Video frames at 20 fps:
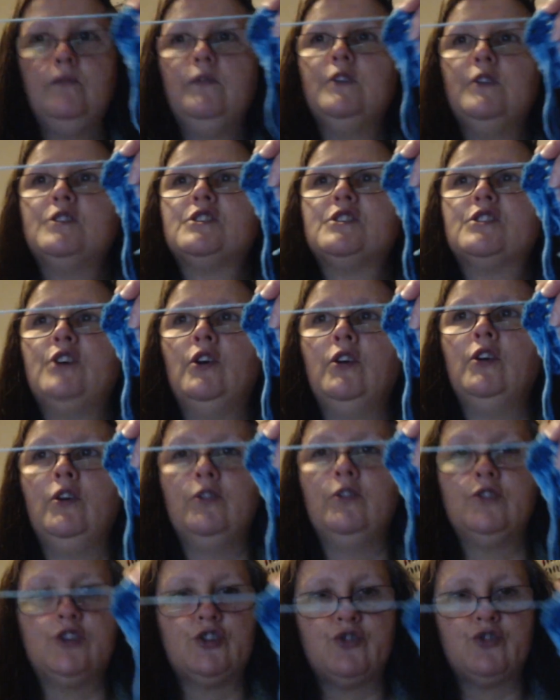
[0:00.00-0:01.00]
the
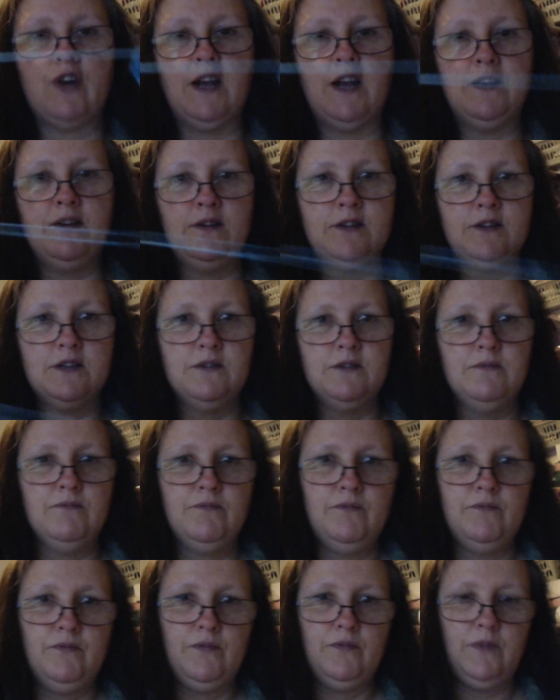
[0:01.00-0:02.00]
cyan strand,
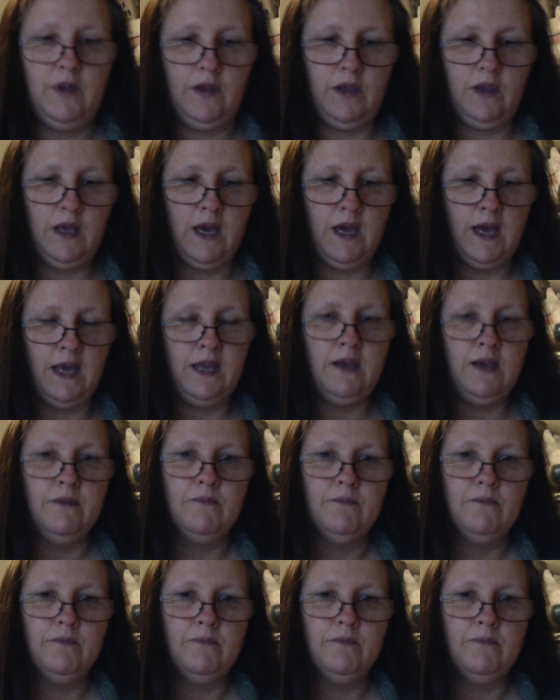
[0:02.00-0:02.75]
okay,